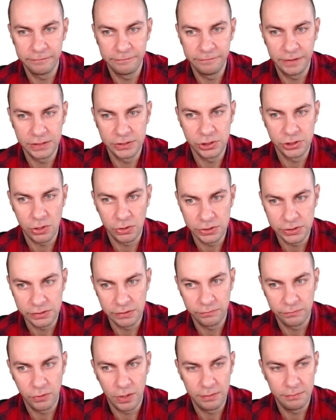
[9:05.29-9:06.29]
fixed costs
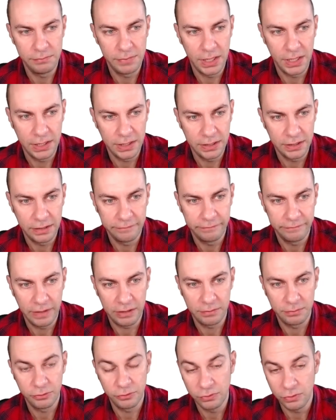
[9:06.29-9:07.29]
of 1 million, and
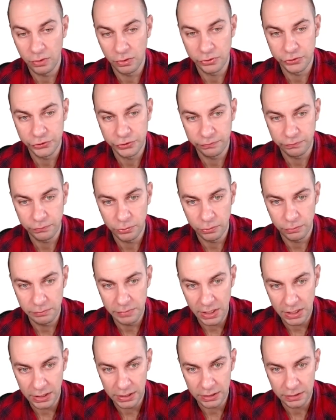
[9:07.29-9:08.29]
variable costs of 2
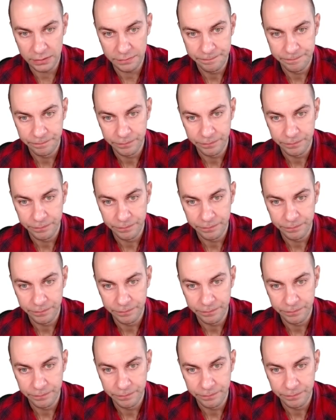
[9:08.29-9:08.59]
million.